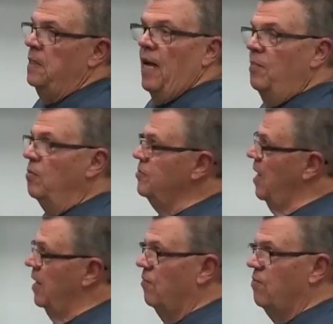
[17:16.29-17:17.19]
Mm-hmm. Now, I'm going to
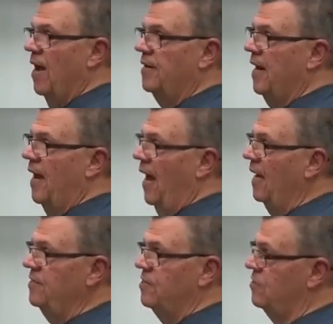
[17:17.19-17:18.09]
tell you right now,
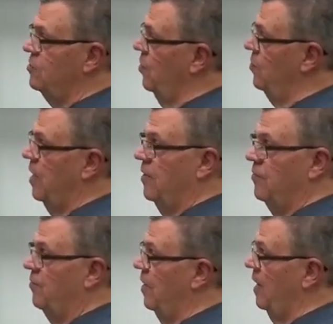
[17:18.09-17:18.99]
I'd just soon get in
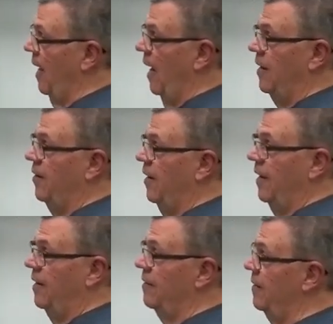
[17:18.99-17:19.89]
the recliner
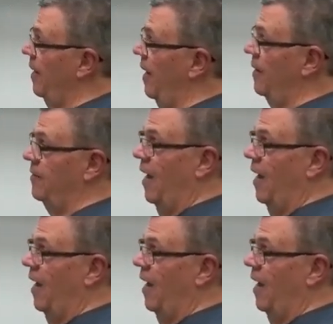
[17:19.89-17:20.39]
and, and